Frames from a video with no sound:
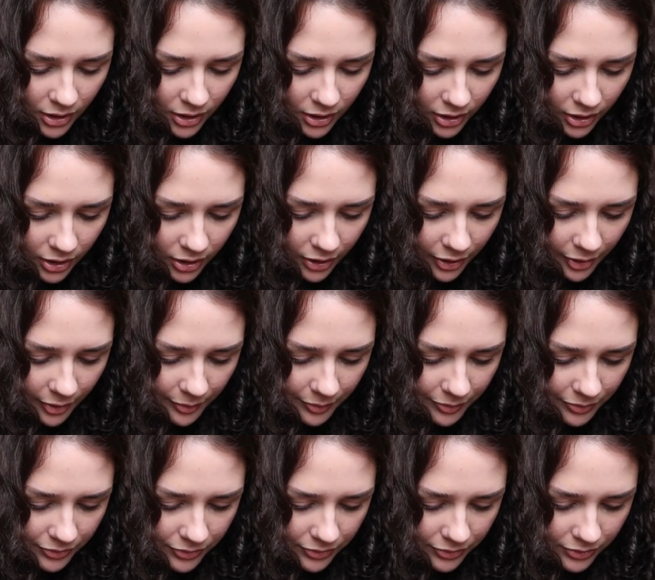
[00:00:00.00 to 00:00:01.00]

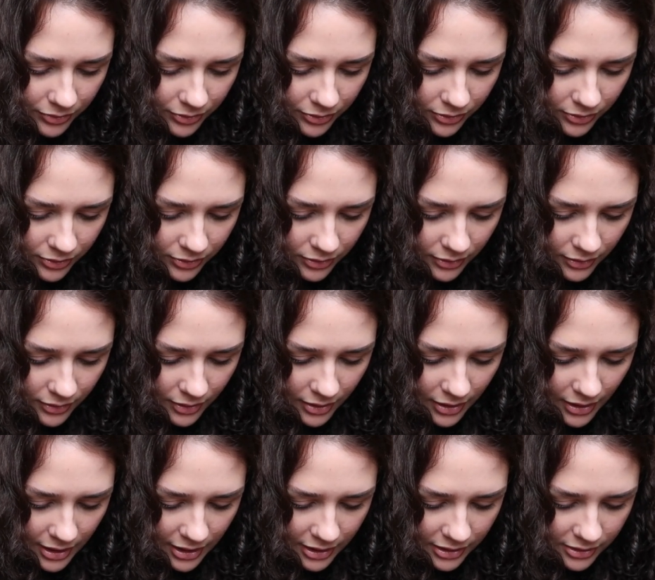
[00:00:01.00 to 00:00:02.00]
And
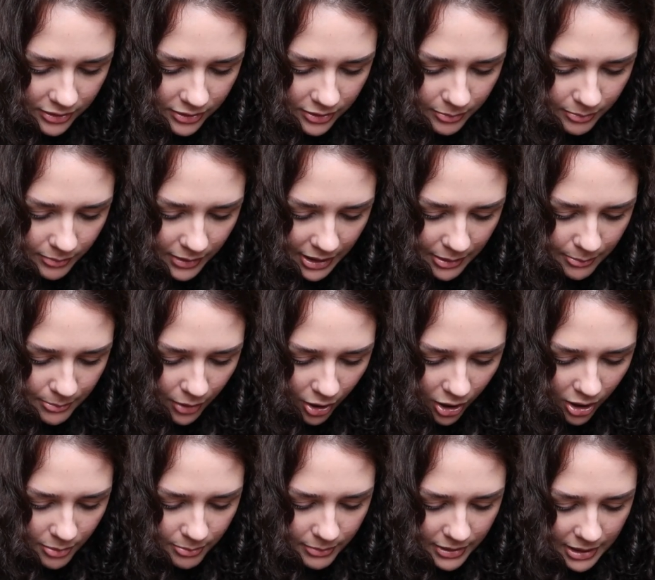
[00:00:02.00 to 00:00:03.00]
my
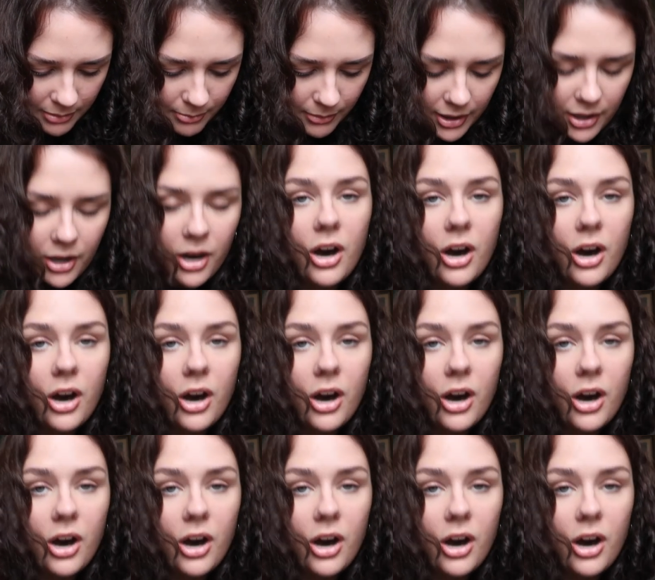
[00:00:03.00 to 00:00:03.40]
mom and my